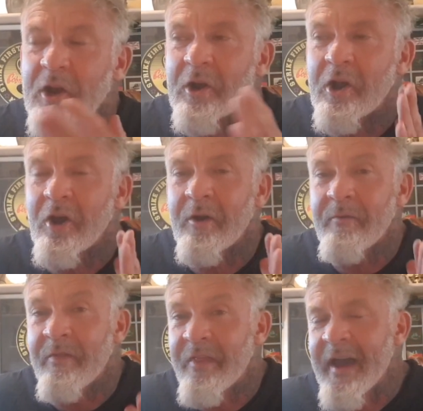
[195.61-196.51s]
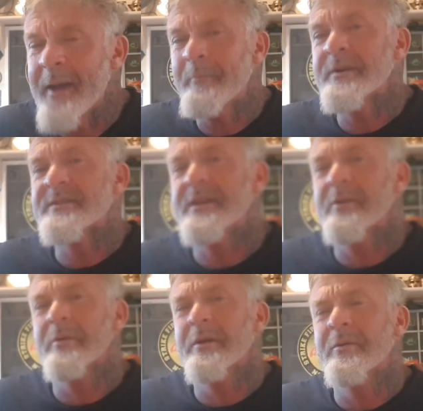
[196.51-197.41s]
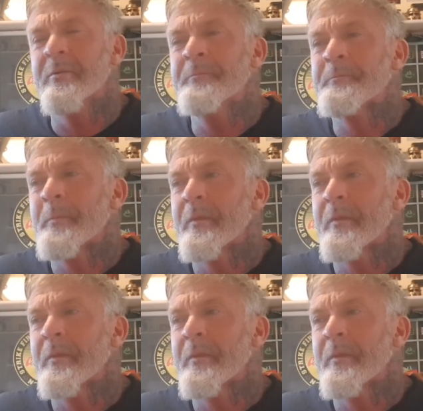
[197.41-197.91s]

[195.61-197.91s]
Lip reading: learn that material